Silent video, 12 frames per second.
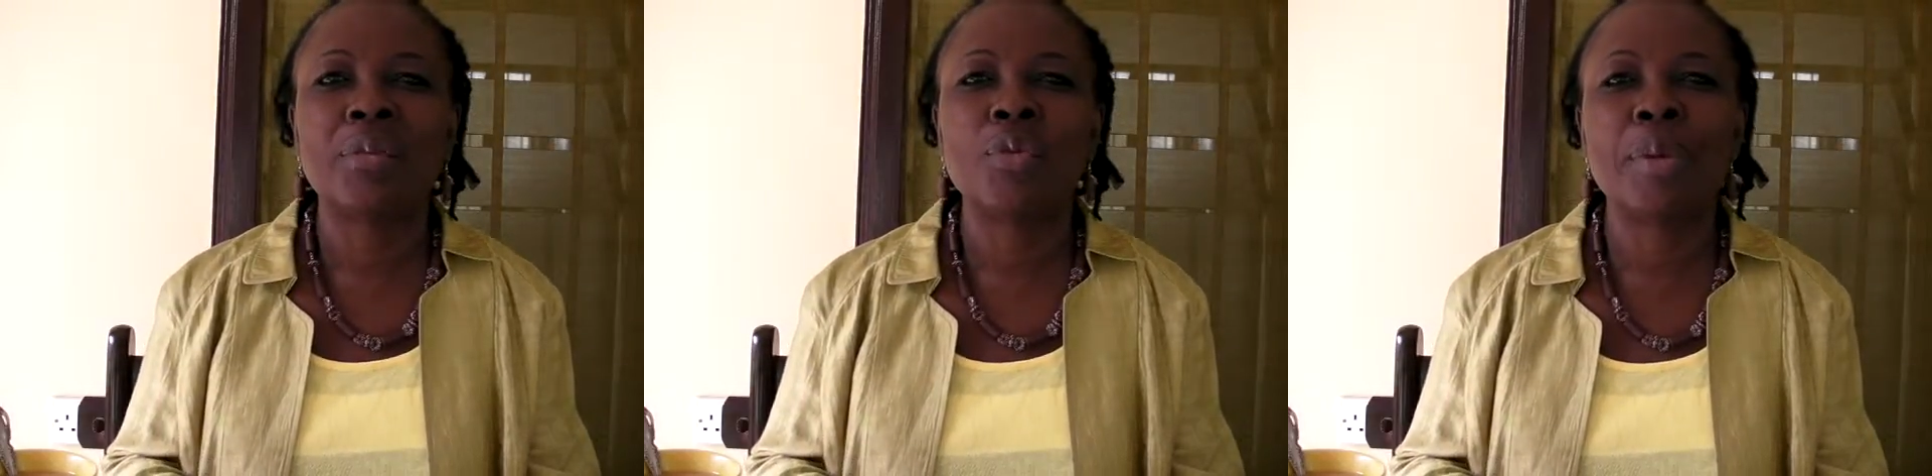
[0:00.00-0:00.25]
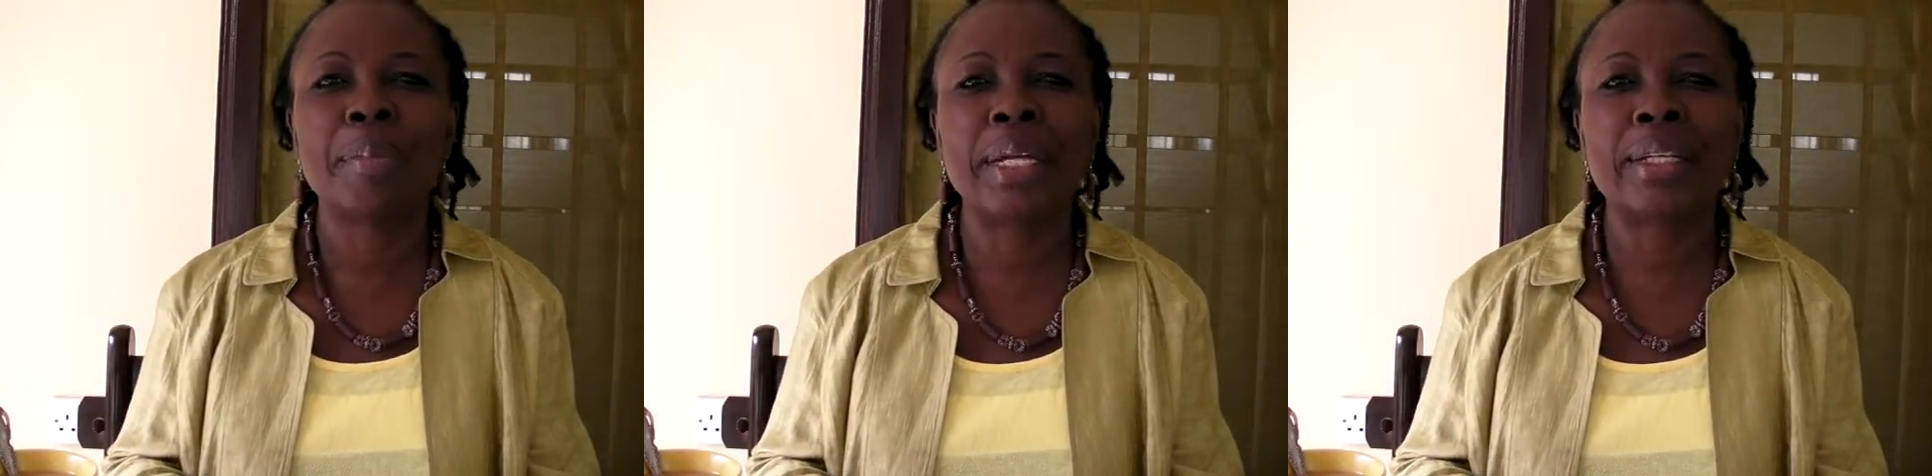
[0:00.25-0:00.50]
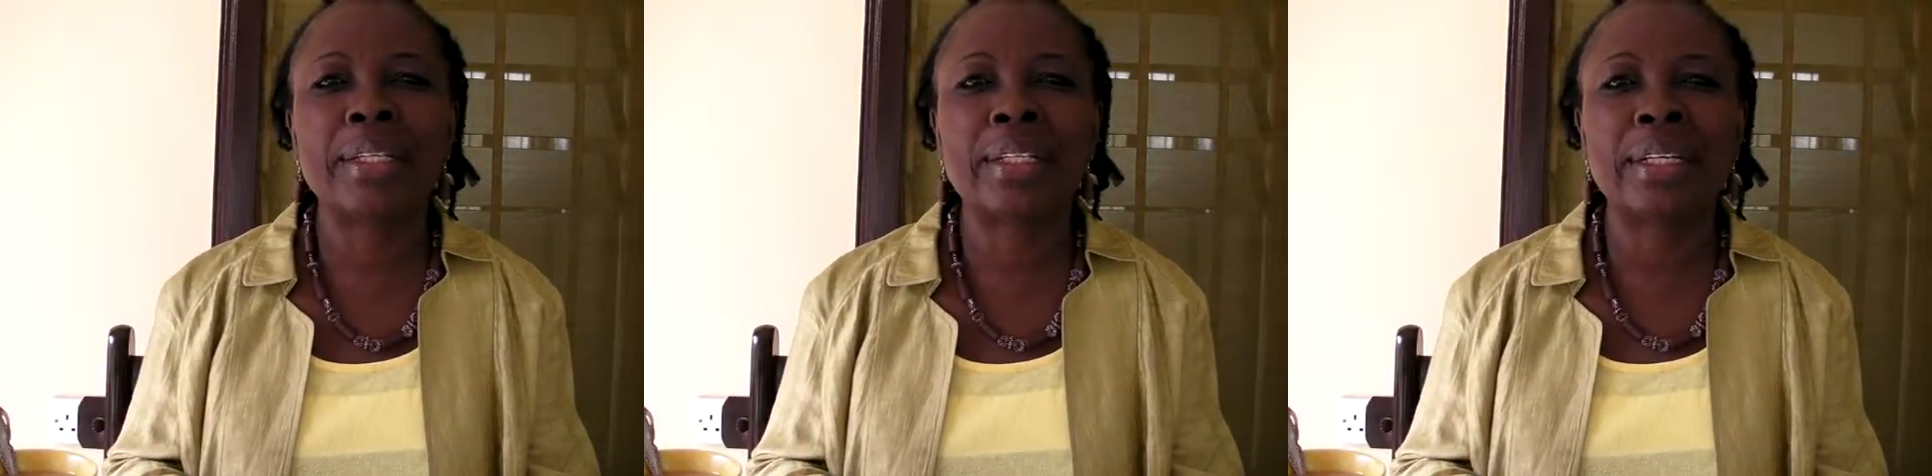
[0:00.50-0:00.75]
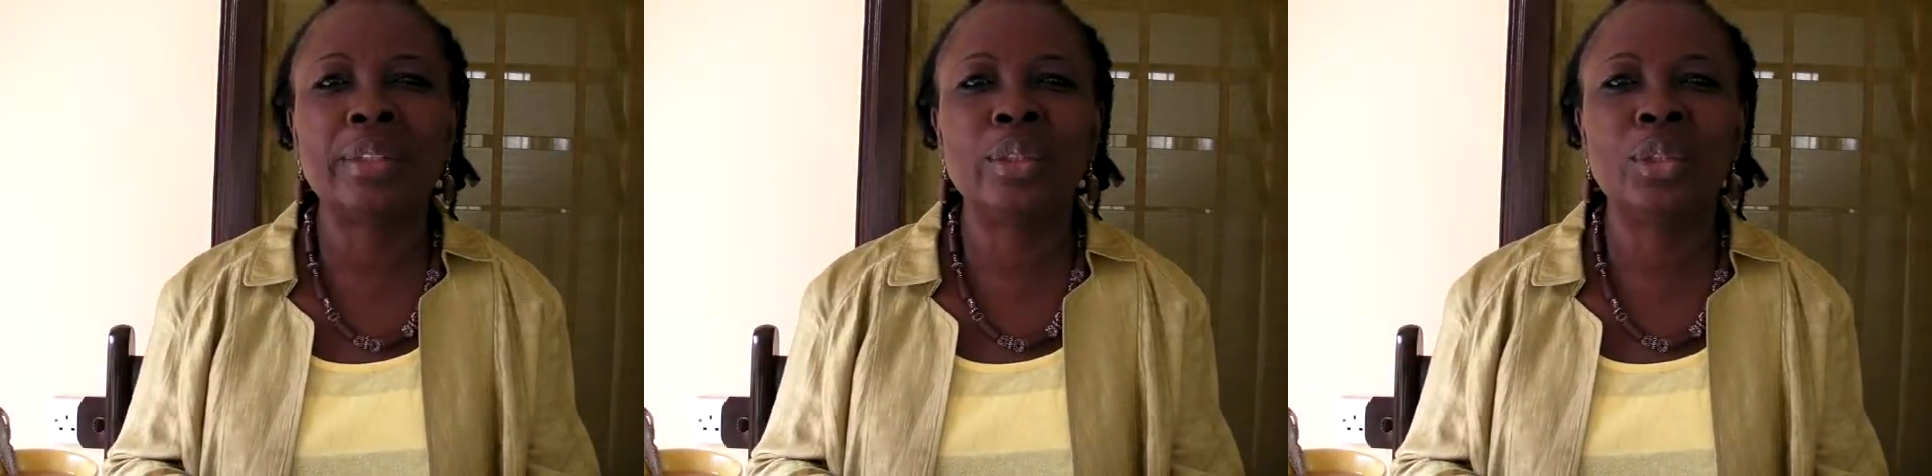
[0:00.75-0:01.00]
women
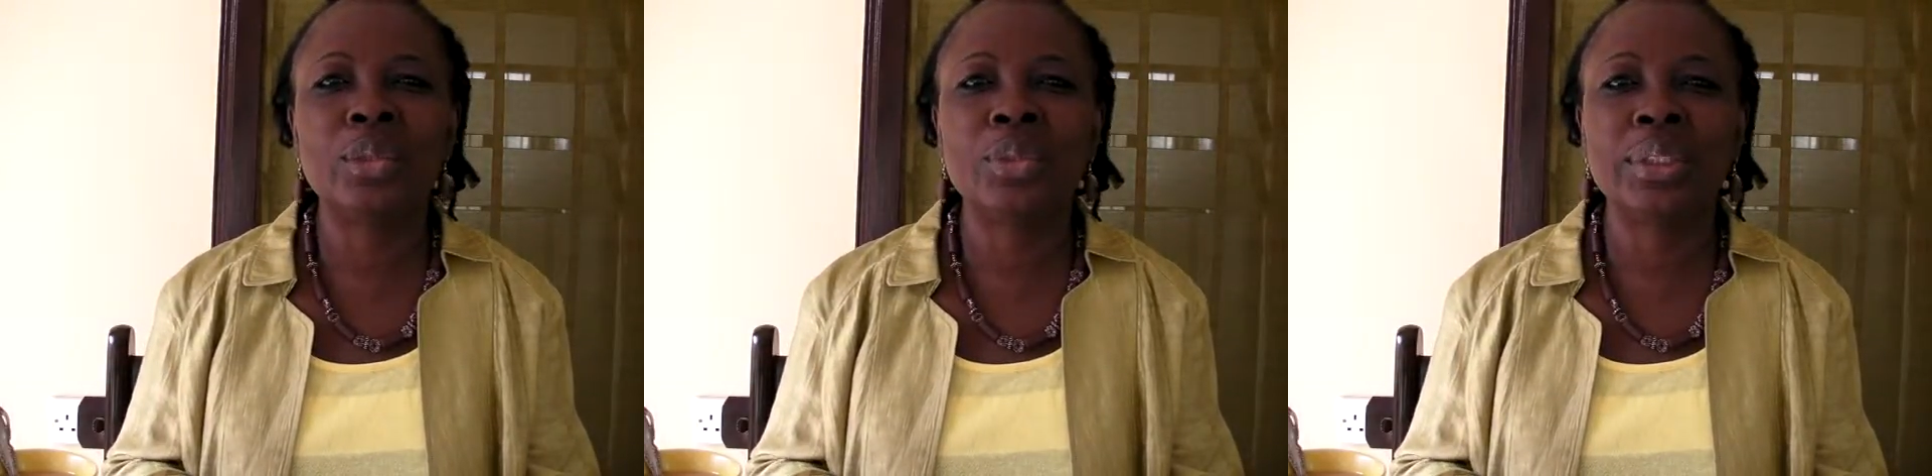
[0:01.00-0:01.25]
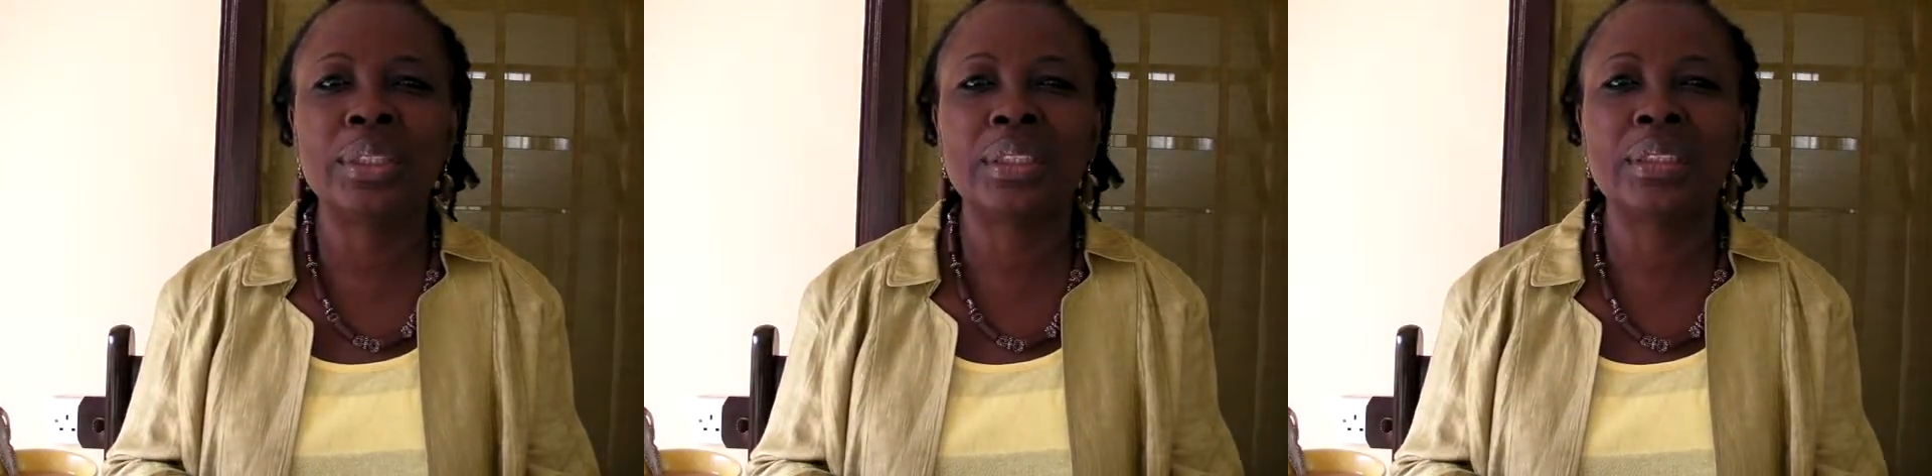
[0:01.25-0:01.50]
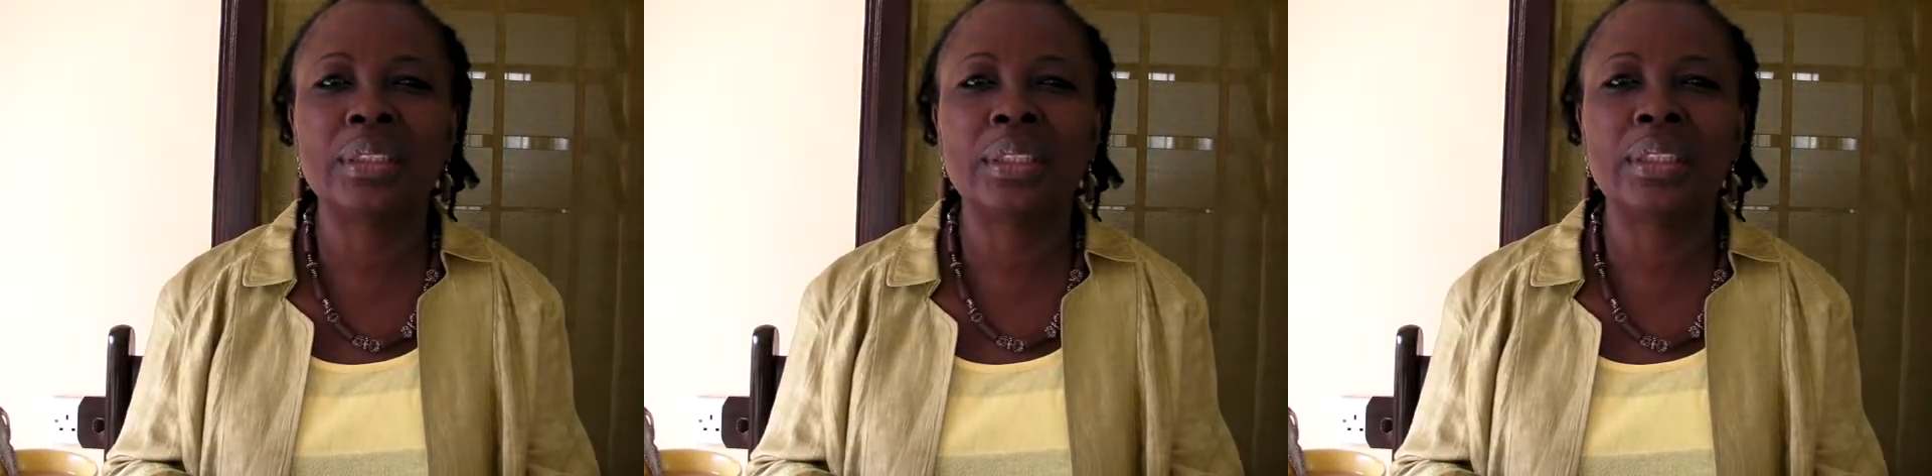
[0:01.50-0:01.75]
use